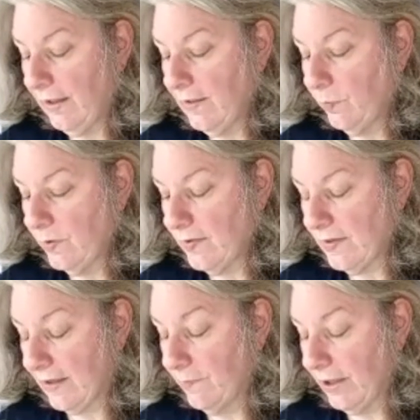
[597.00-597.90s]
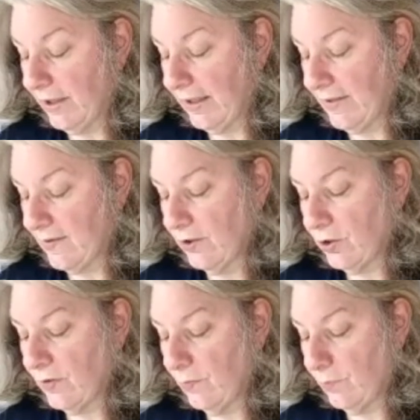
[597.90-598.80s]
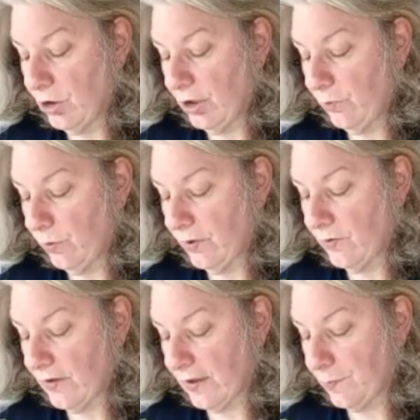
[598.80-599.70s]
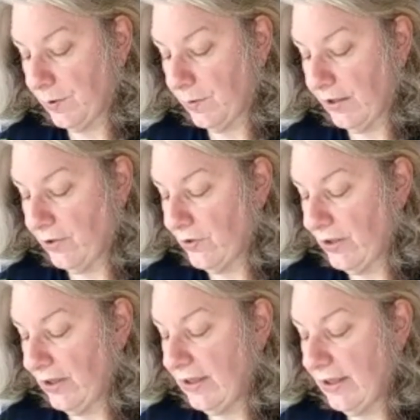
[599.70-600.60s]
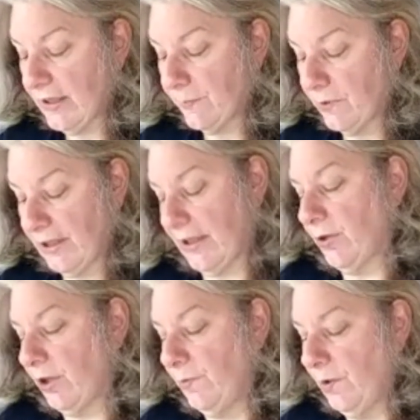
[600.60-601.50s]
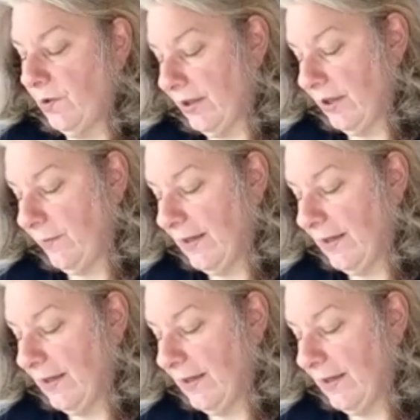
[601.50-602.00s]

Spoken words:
Saddened by the cancellation of the Machine Quilters Expo, but understand the need to protect our community.